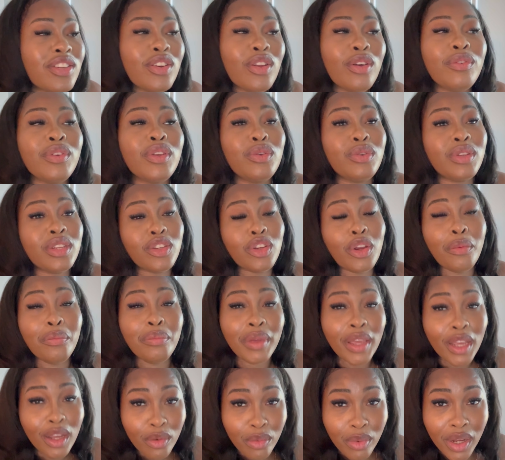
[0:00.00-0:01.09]
Nova, you did your
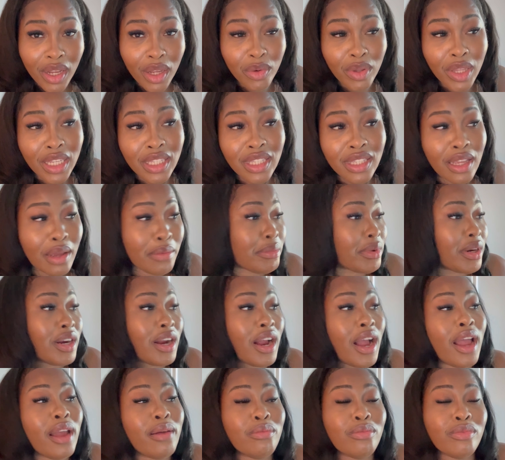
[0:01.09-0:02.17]
big one this summer.
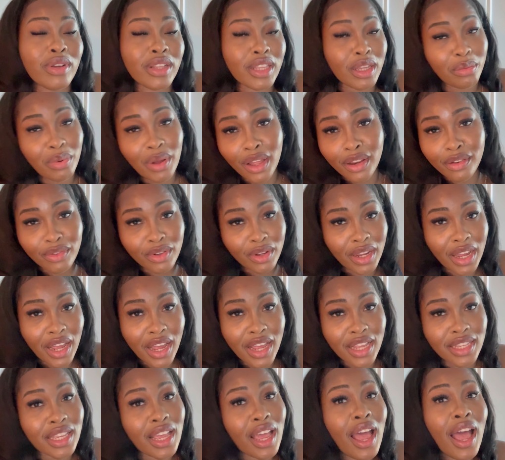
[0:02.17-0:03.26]
I'm really proud of you
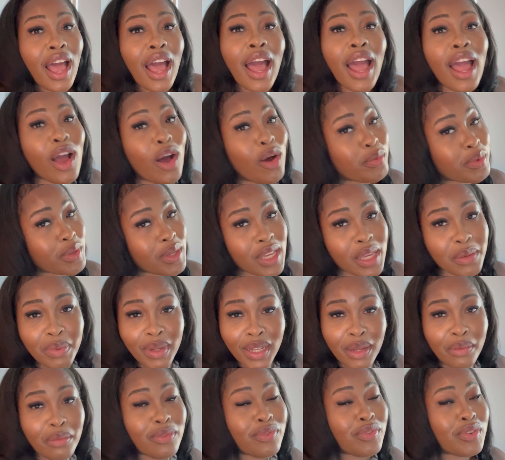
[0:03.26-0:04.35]
guys. I hope you keep it
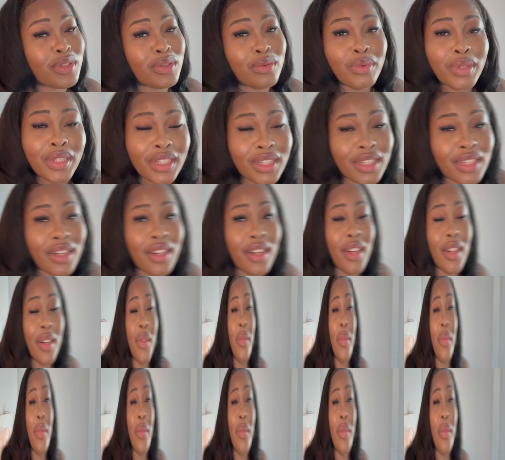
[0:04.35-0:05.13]
coming for the winter.